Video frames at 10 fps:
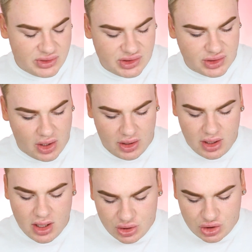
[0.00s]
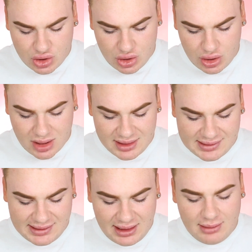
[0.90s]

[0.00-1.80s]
So, to conceal,